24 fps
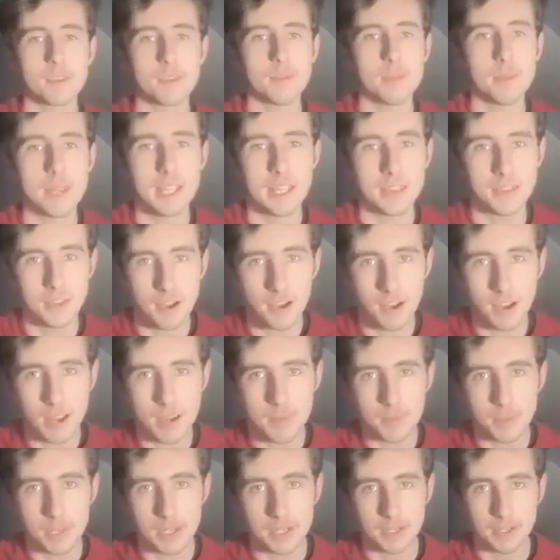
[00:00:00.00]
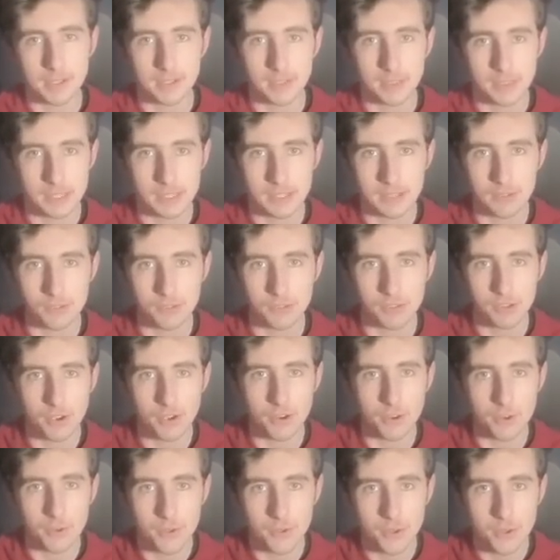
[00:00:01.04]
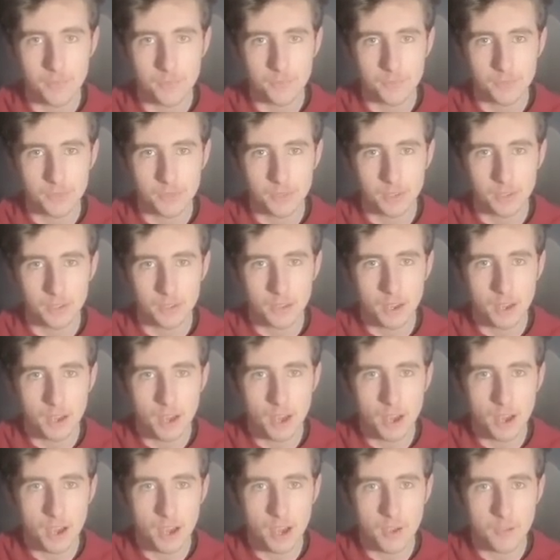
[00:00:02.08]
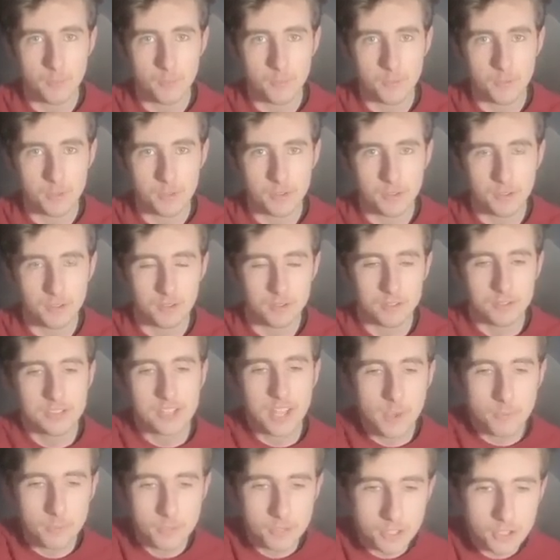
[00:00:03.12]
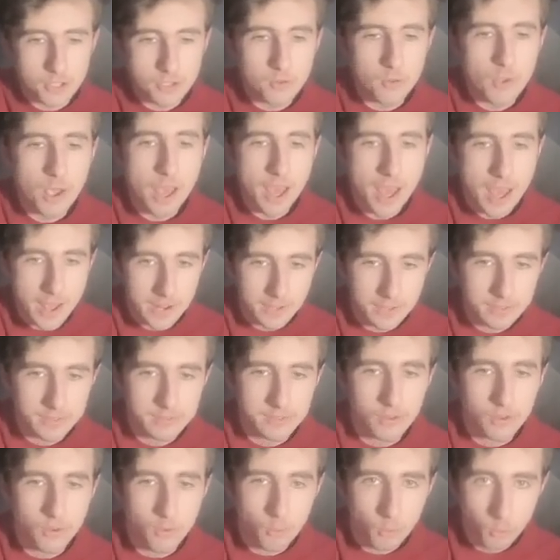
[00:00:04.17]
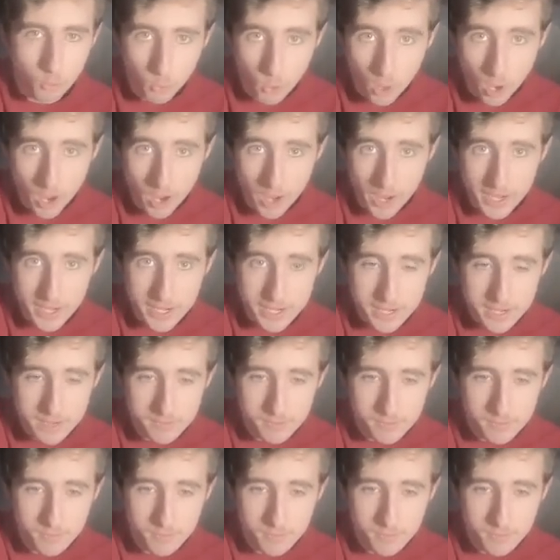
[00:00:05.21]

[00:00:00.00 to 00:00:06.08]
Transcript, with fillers: them in the hyperlink thing. So, um, W X Y